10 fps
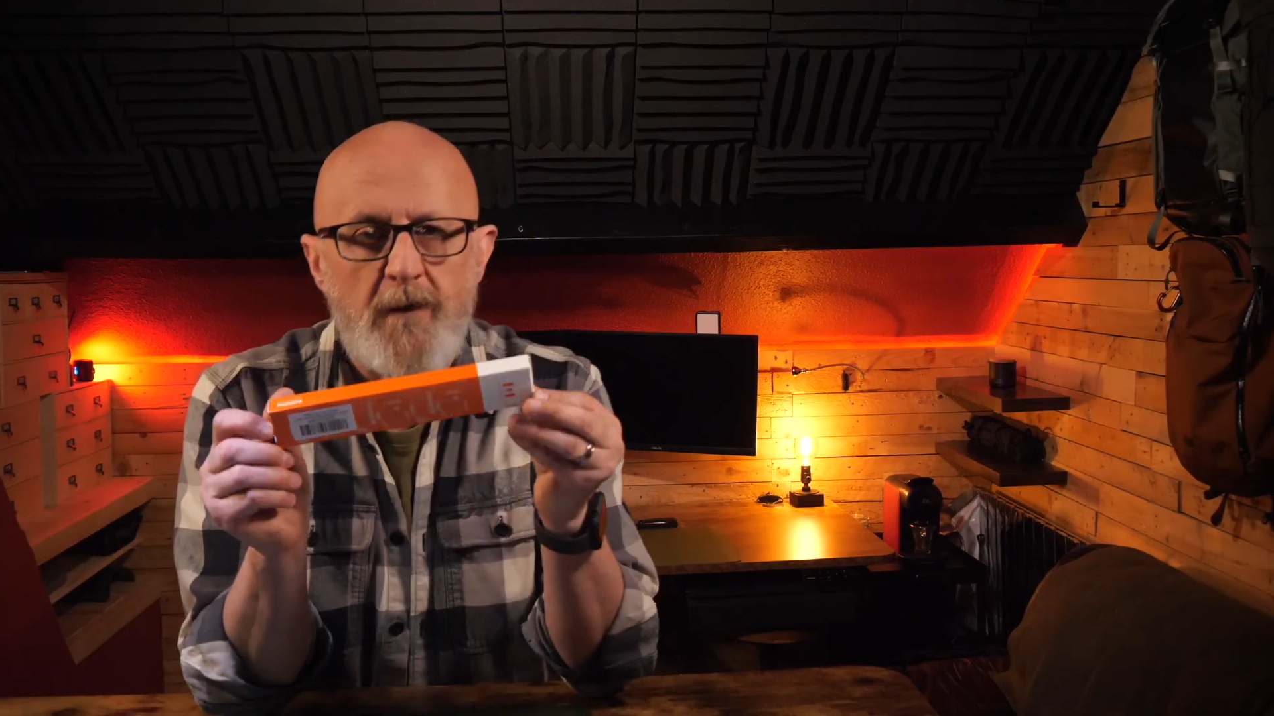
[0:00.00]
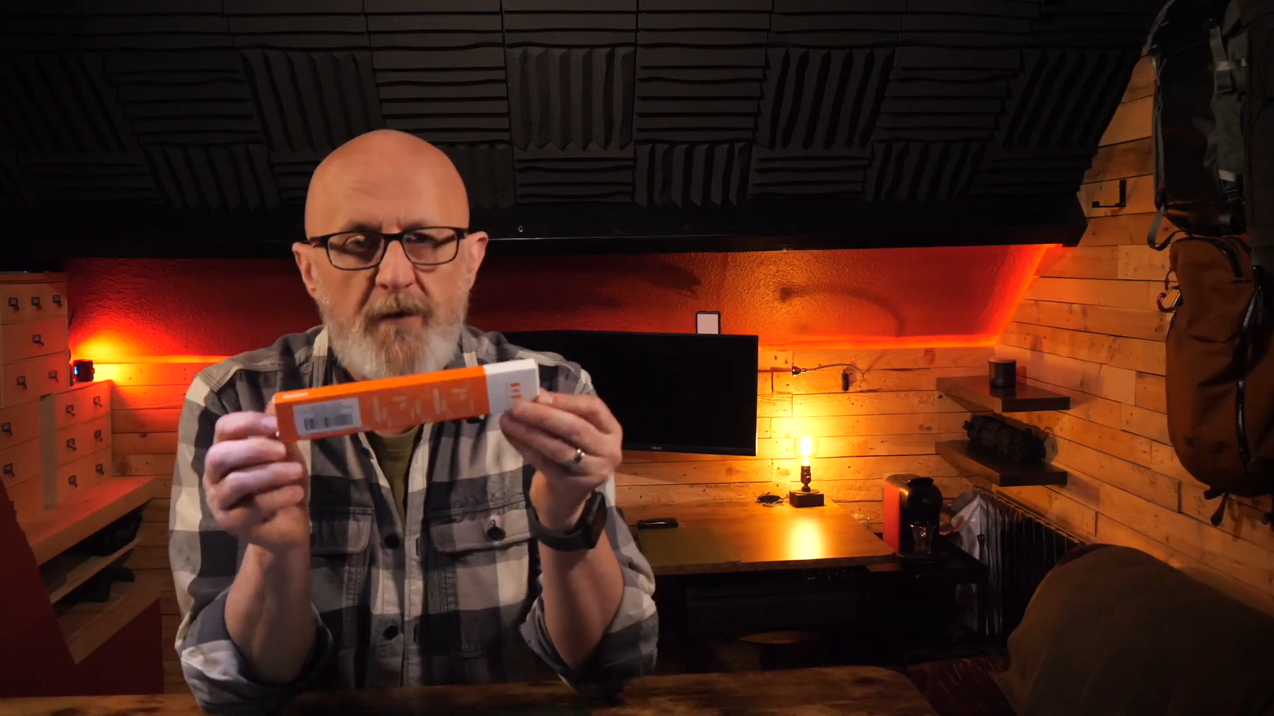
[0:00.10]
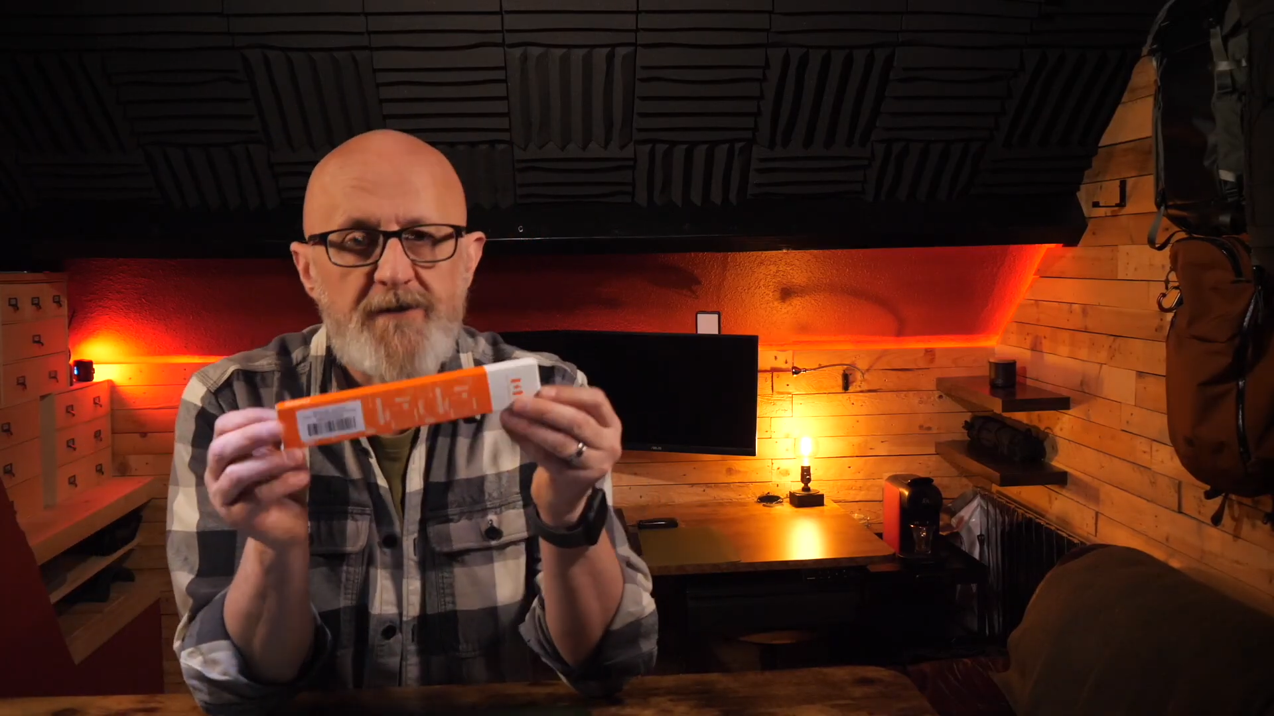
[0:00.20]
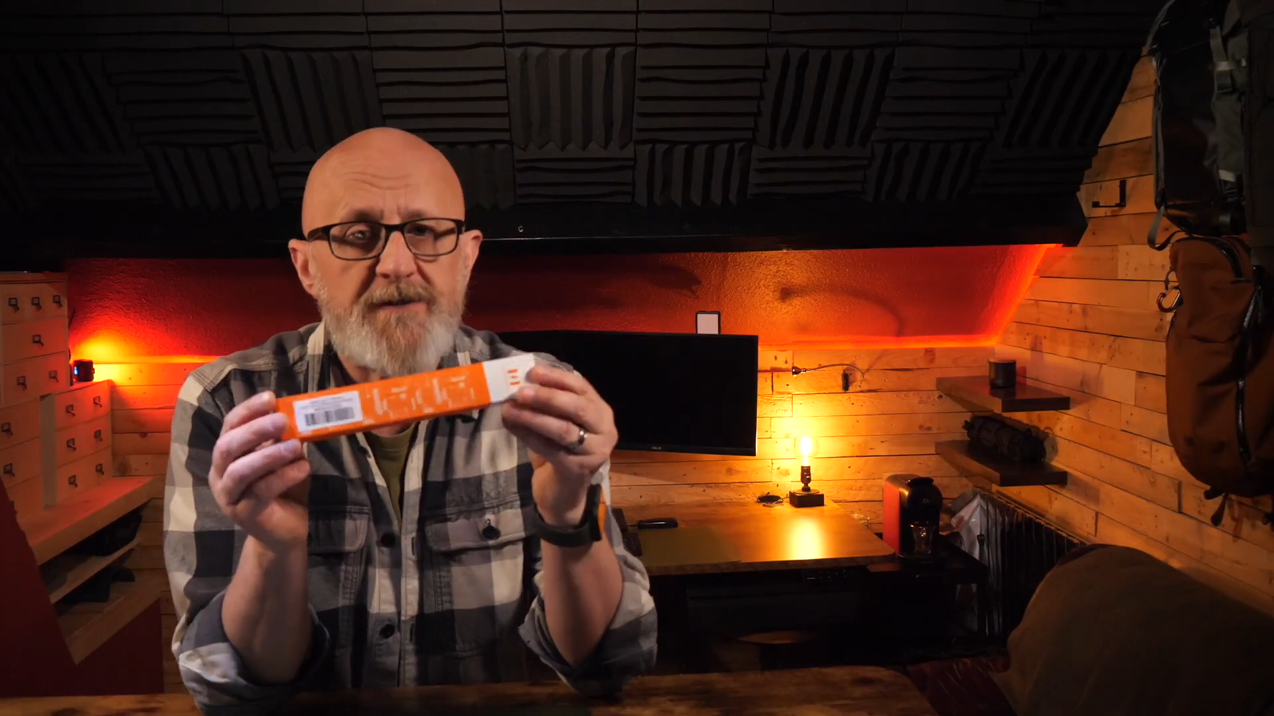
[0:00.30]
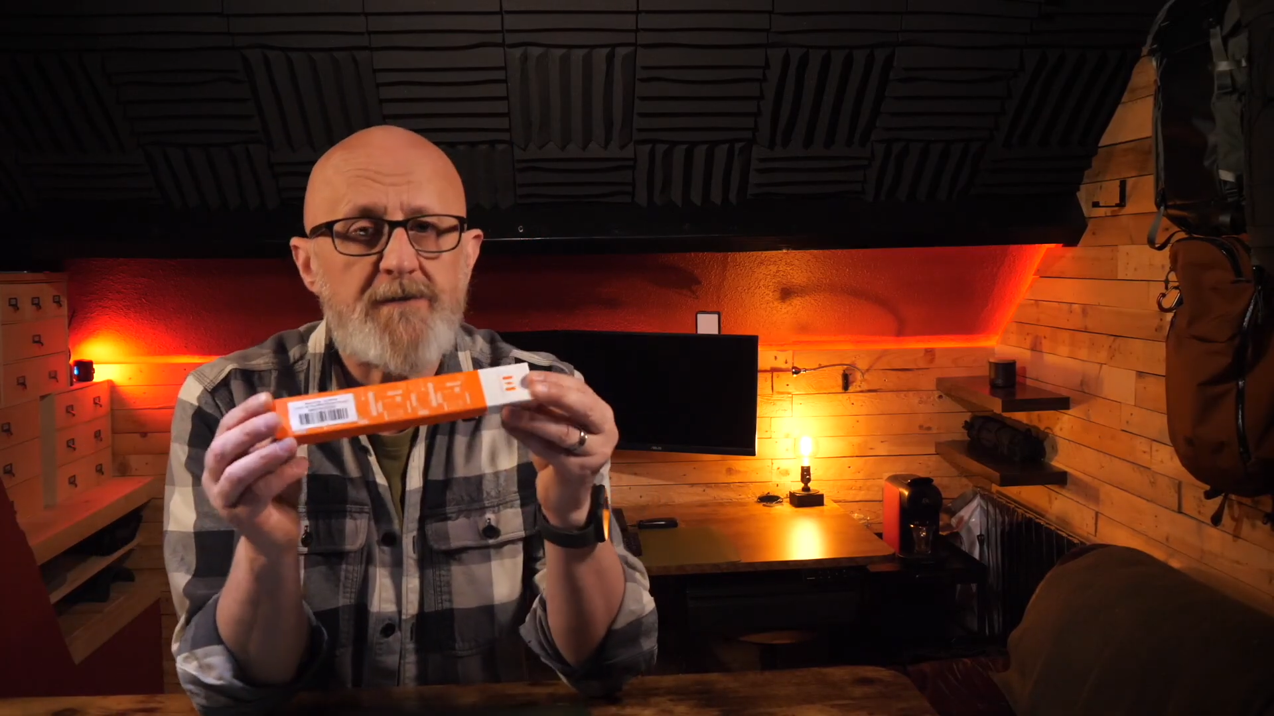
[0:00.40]

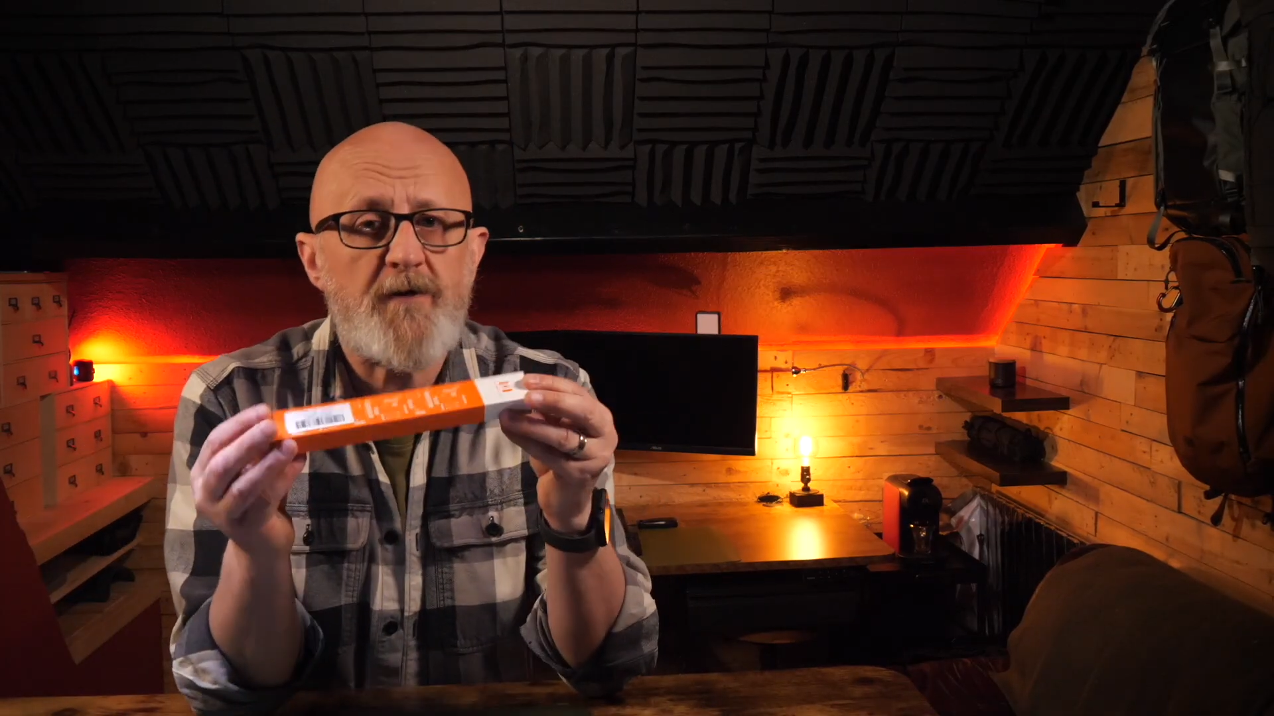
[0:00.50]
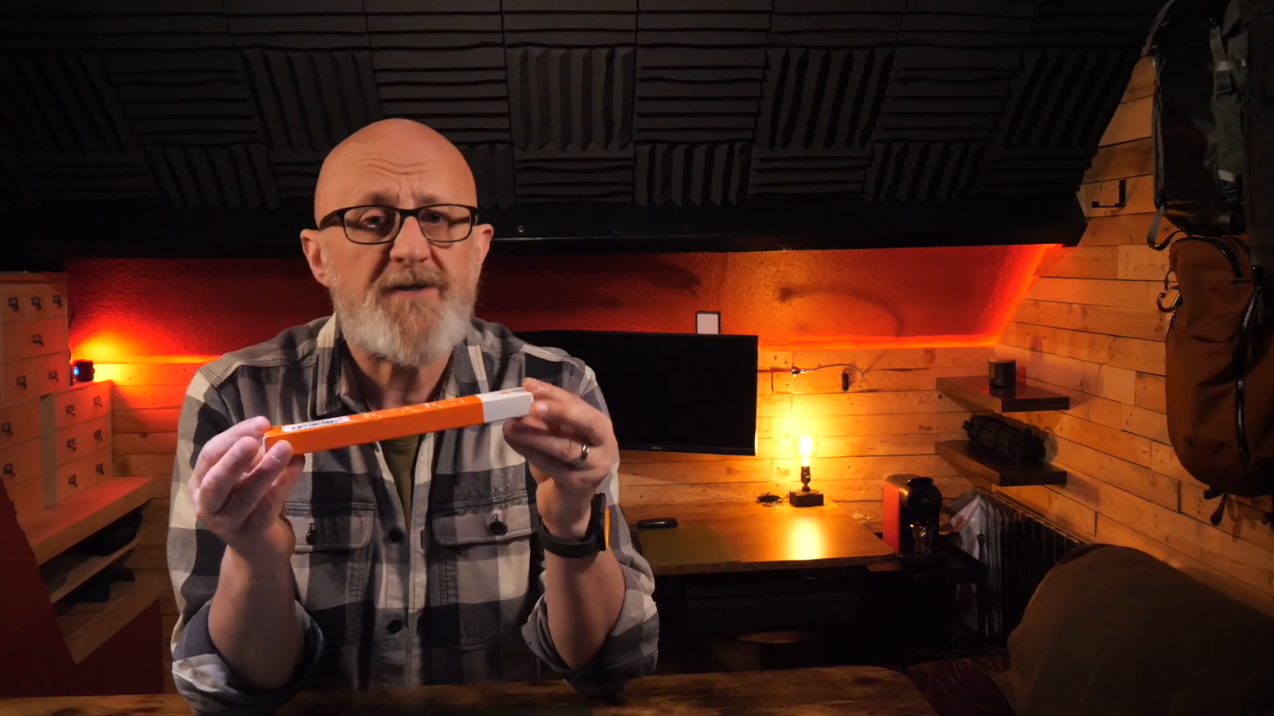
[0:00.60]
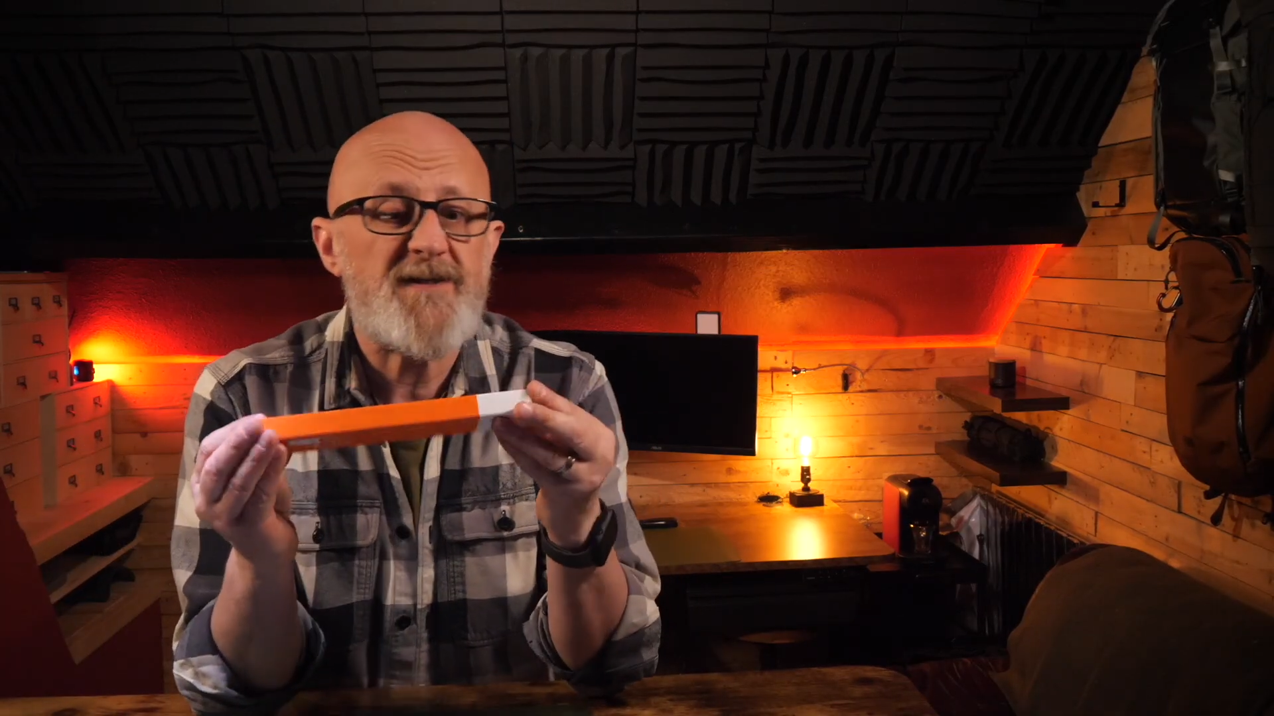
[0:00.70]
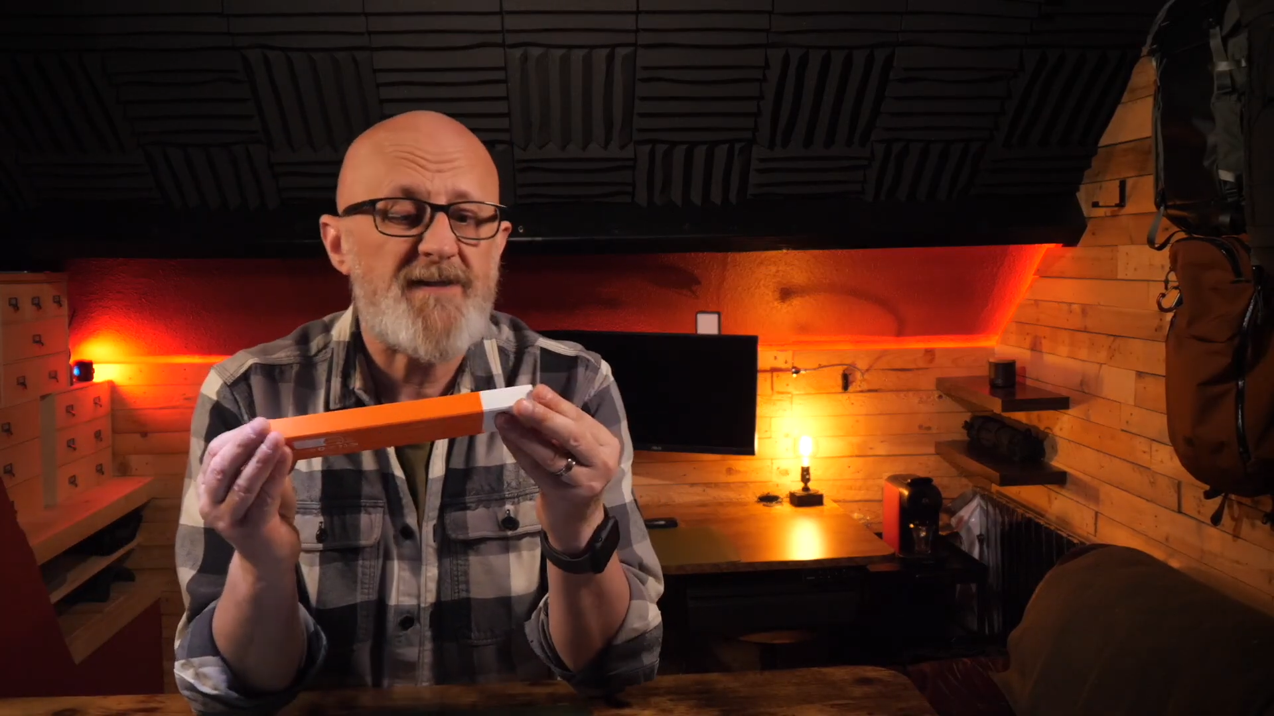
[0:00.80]
which is